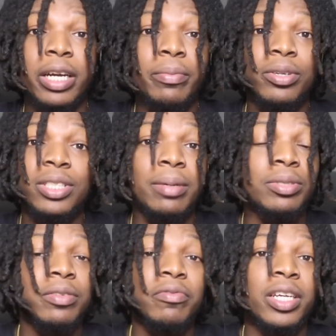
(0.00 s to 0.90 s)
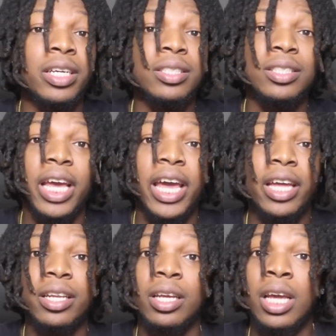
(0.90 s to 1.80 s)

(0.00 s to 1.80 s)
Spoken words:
their perception of things, and